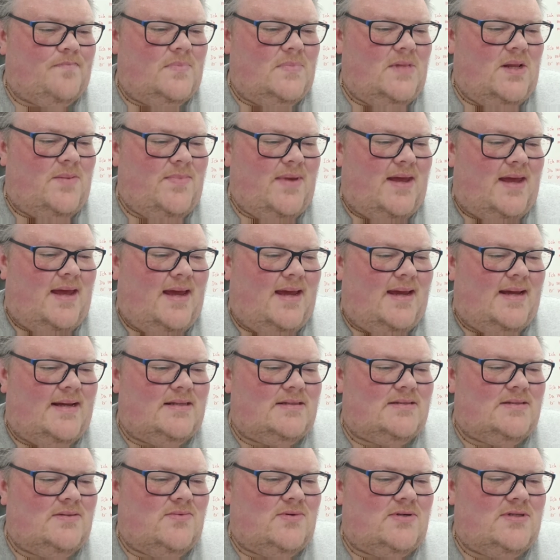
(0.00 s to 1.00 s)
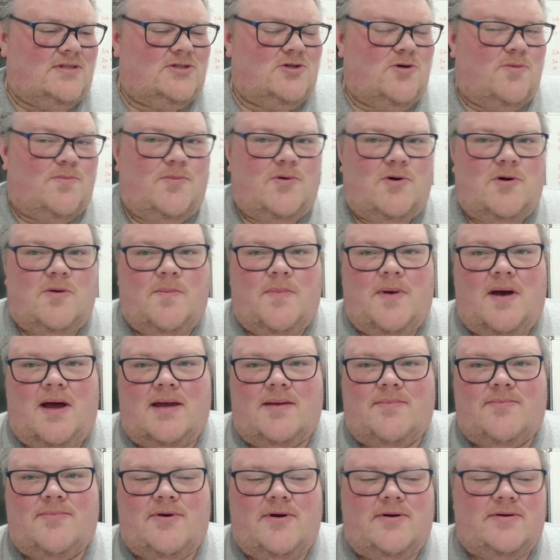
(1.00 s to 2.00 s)
Number 8, what is your book
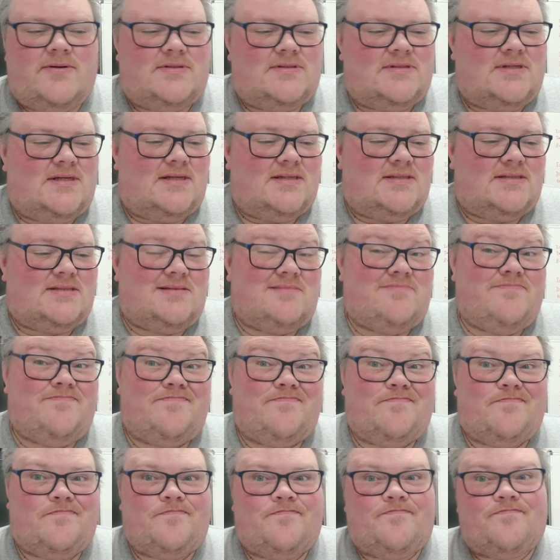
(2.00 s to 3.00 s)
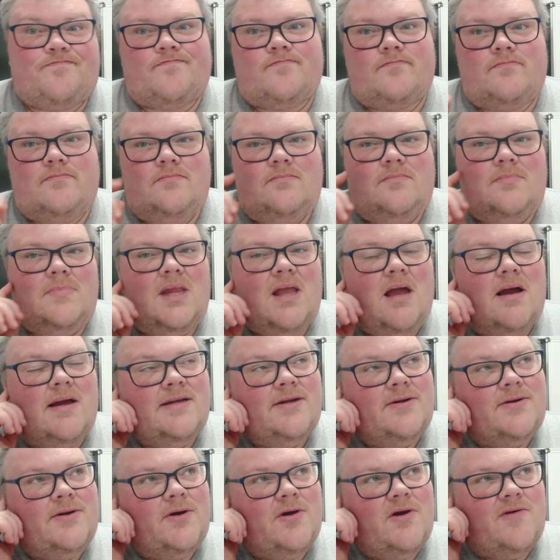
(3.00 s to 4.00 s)
buying process? I
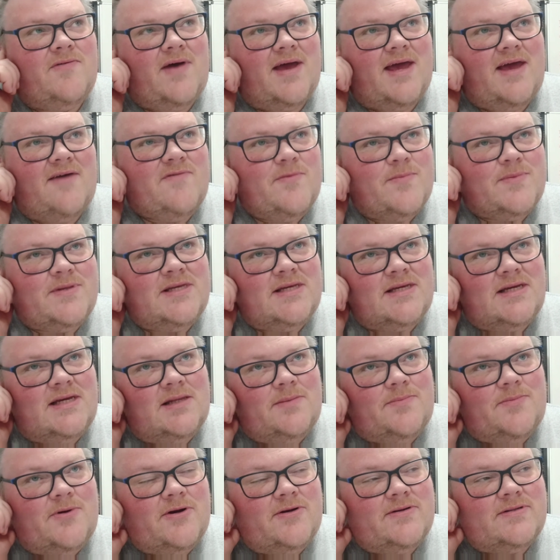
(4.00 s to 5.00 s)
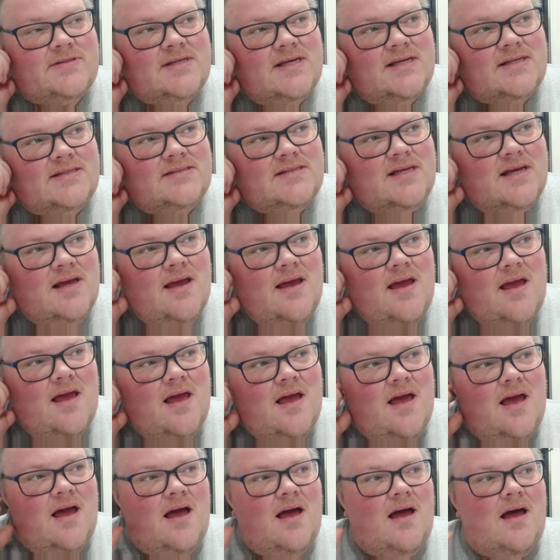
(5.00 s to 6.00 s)
don't know if I have a particular process.
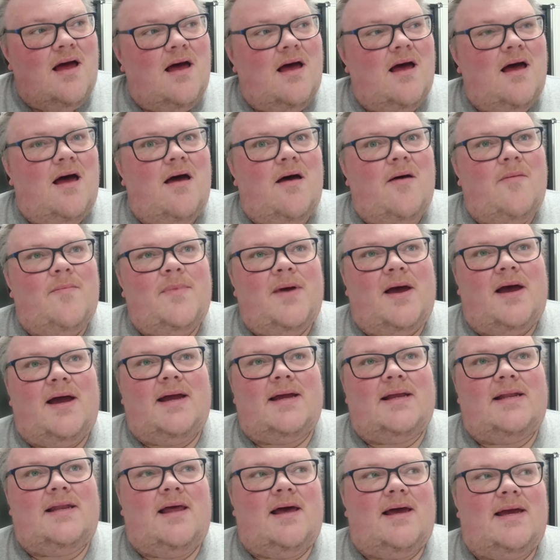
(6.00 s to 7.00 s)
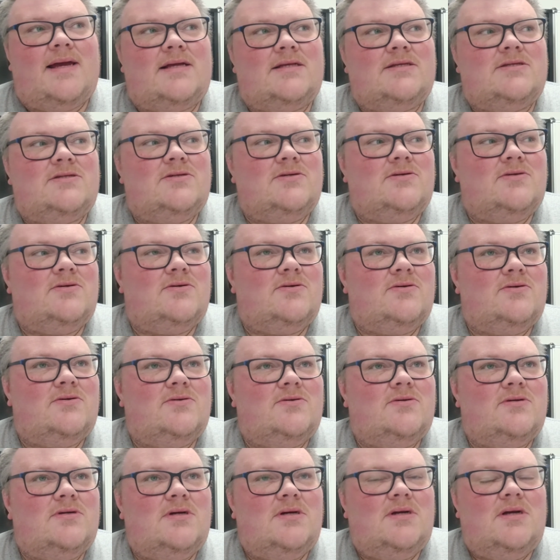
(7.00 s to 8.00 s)
I like
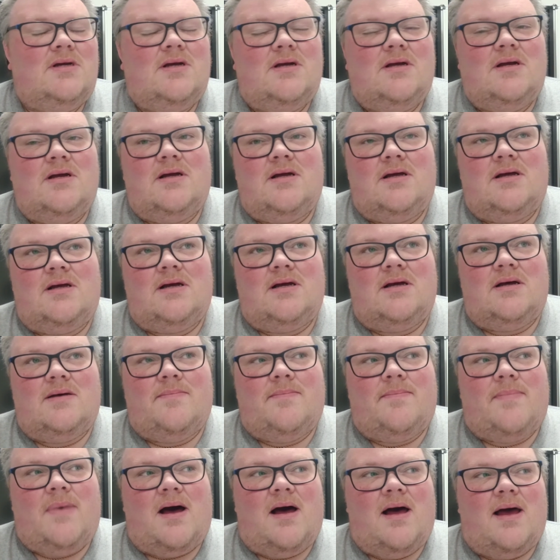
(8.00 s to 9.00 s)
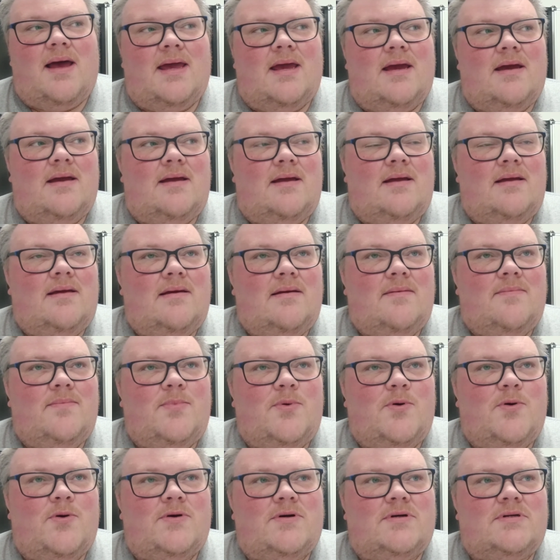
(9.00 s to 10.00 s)
to buy
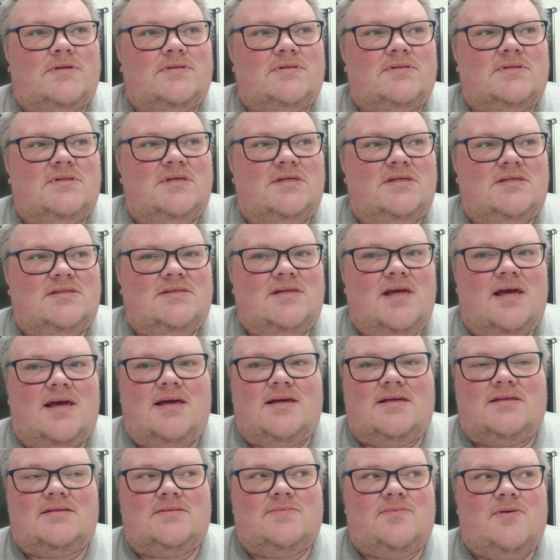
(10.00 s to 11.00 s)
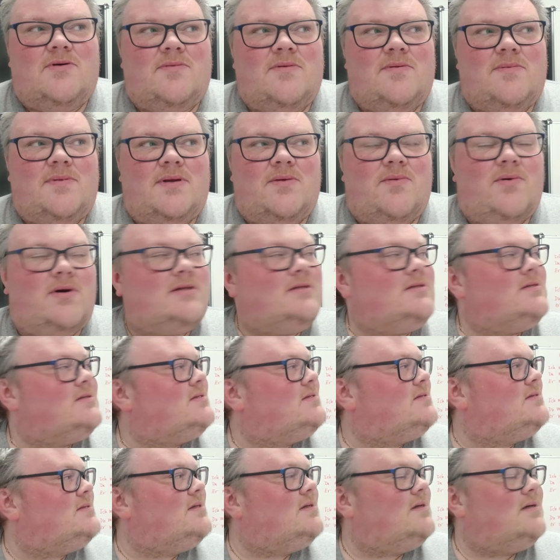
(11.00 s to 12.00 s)
books these days probably
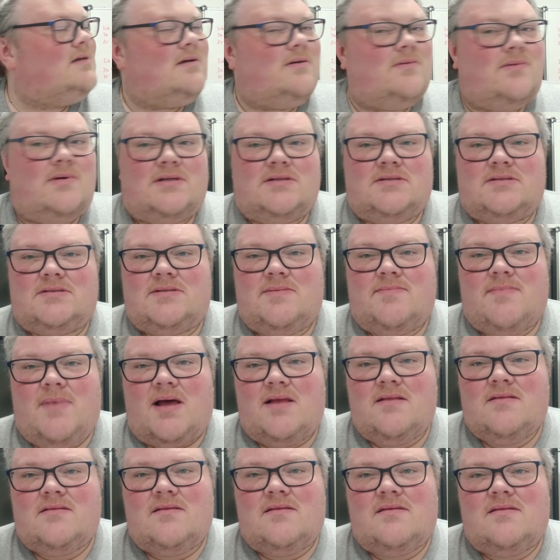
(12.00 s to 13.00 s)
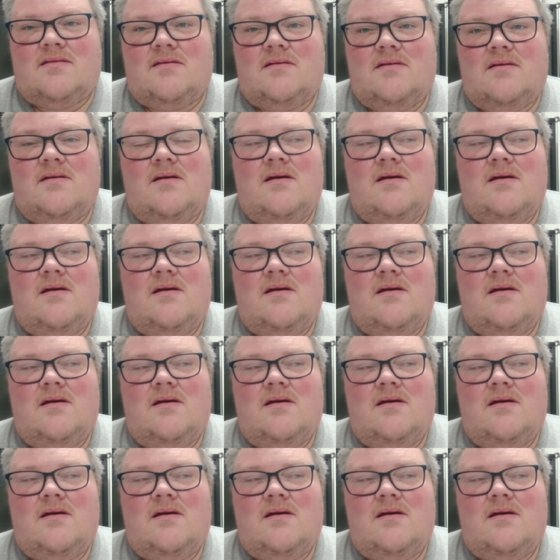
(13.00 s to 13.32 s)
once a month.